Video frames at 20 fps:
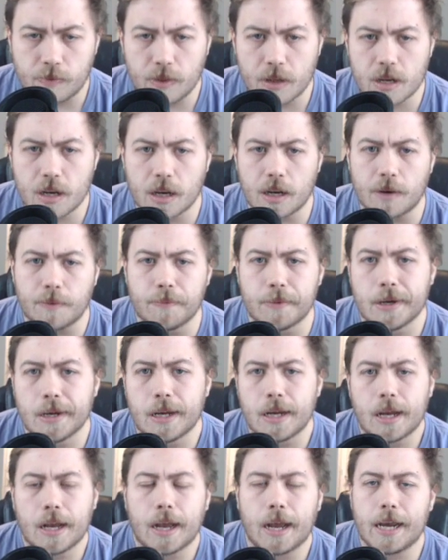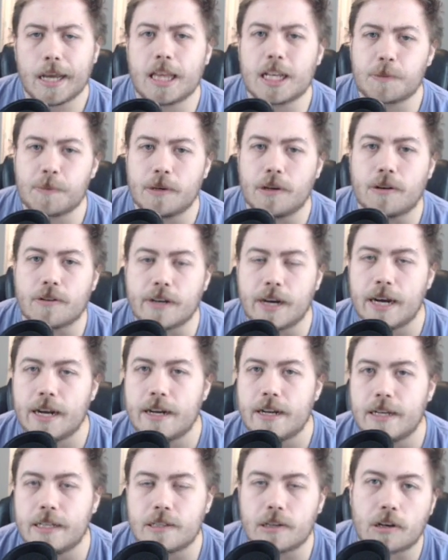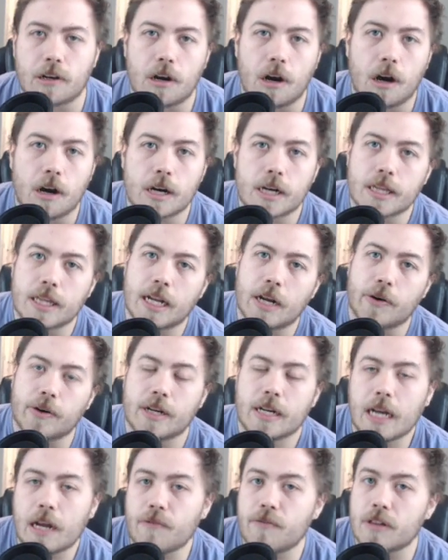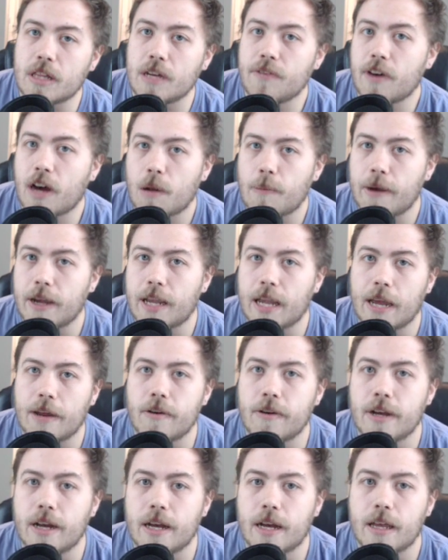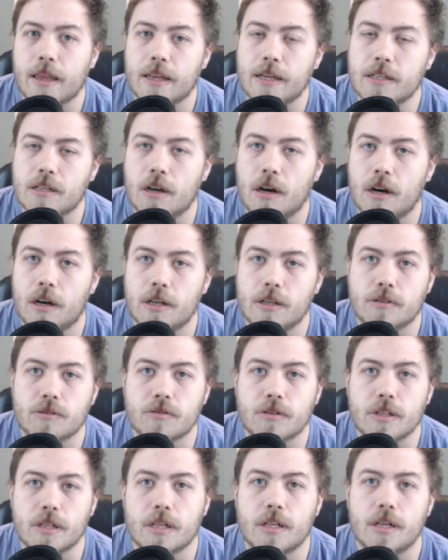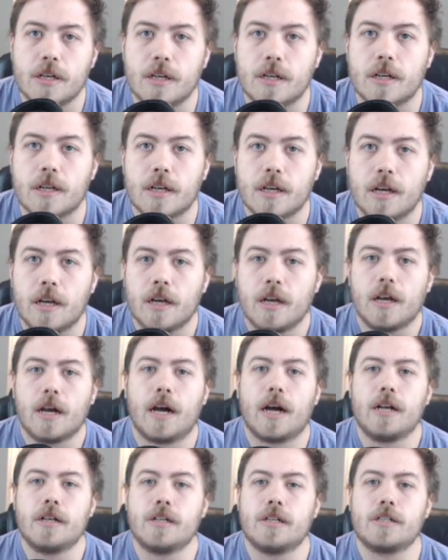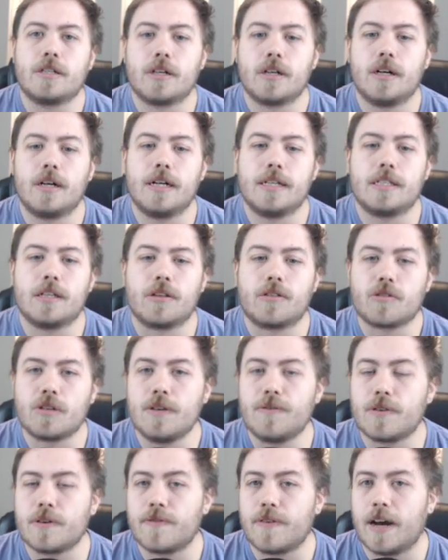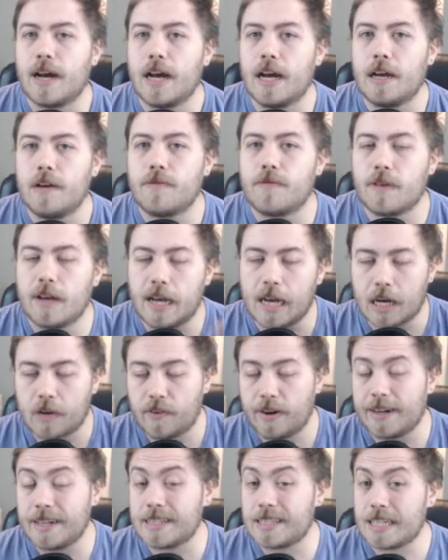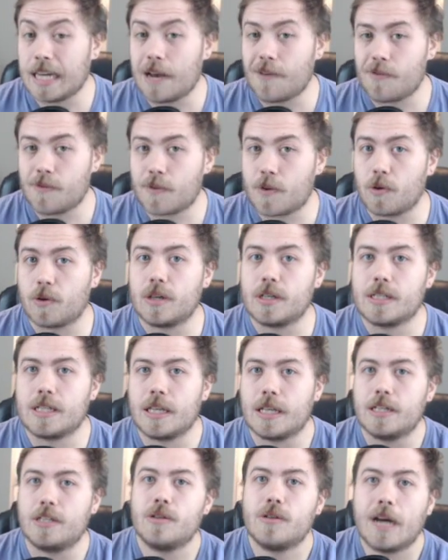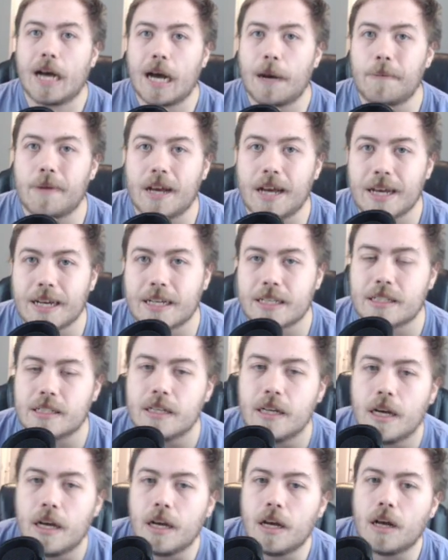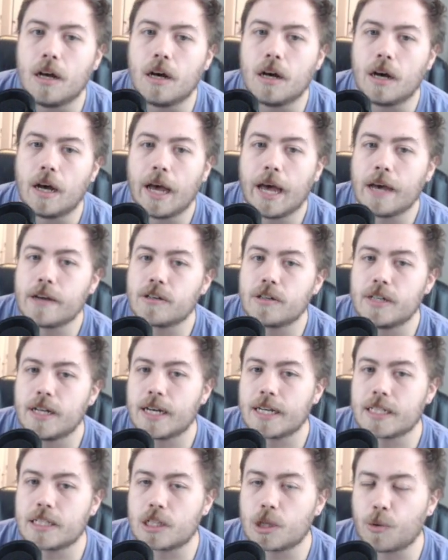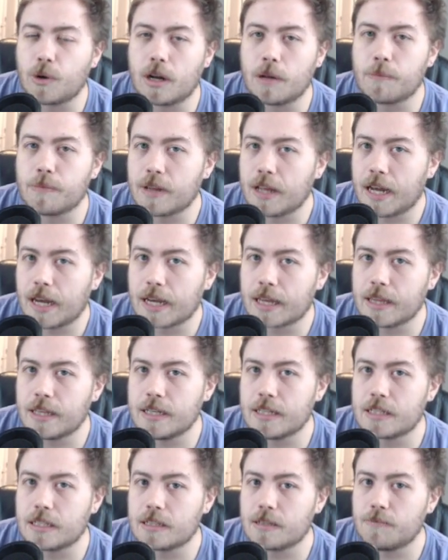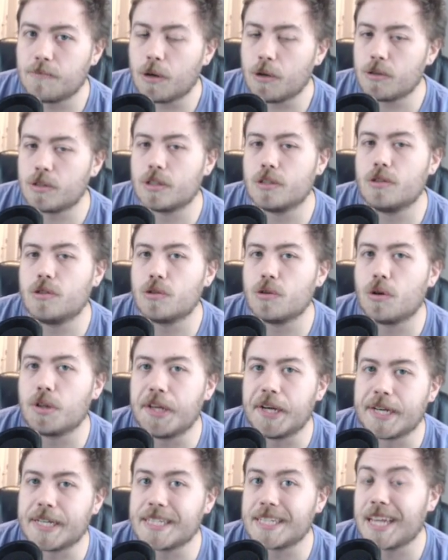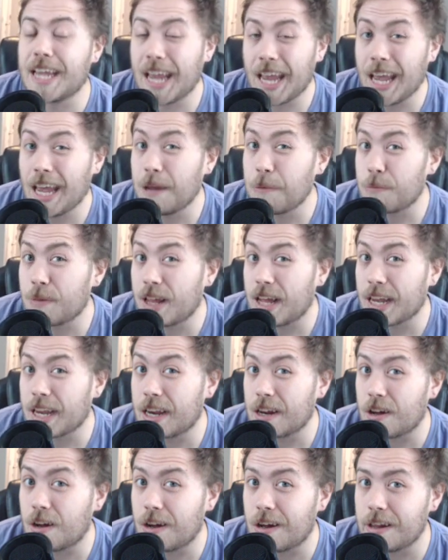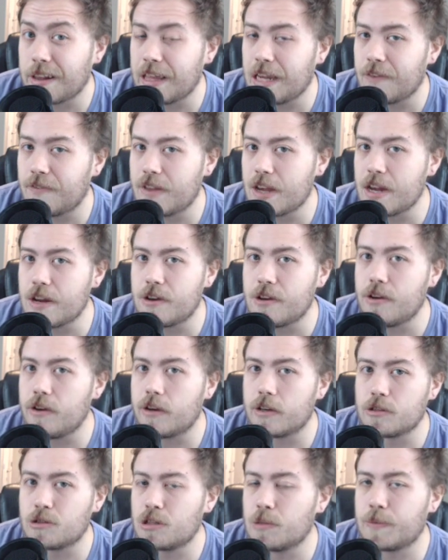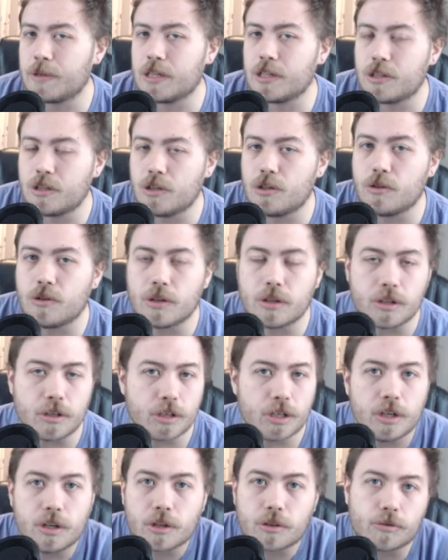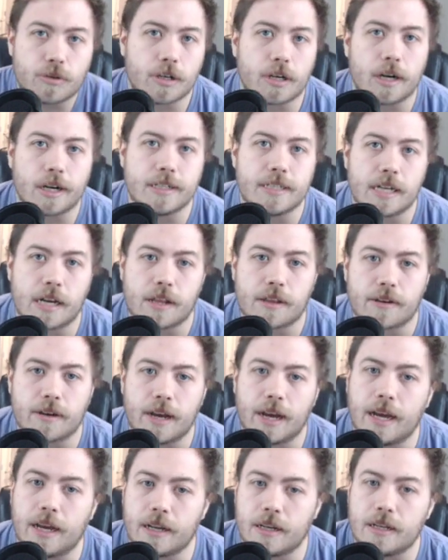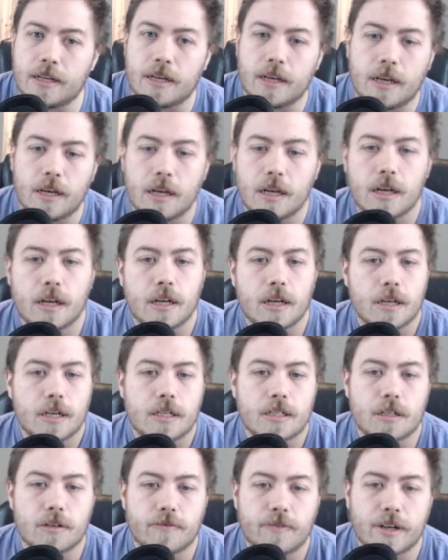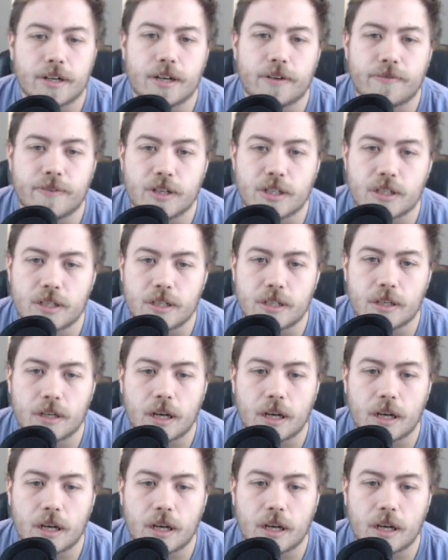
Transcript: Aether Spindle Red is a card that I would never leave out of my Kano deck. This card is really good. On your turn, it's a 3 for 5, activating staff, of course. It lets you opt X. Aggro decks don't want to block this. Most control decks can't block it all, and if they do, you're stripping 2 to 3 cards out of their hand. So very efficient.